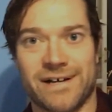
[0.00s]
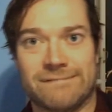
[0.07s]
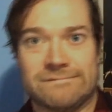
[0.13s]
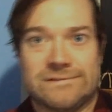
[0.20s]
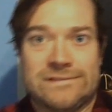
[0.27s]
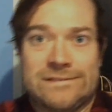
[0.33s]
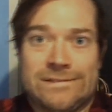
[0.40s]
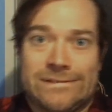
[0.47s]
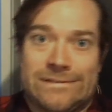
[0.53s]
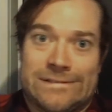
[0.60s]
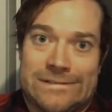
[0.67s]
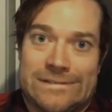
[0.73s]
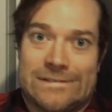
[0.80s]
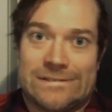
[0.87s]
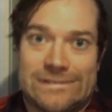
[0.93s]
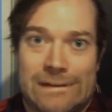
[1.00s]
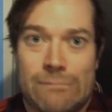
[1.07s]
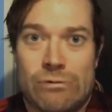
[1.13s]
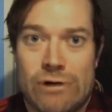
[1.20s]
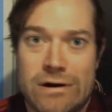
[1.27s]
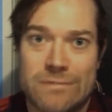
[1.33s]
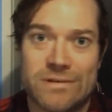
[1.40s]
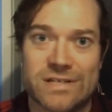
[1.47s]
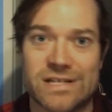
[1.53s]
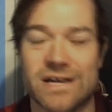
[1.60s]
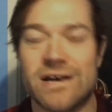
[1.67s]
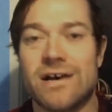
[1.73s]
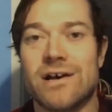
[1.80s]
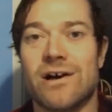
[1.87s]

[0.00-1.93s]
I? Ooh, I promised.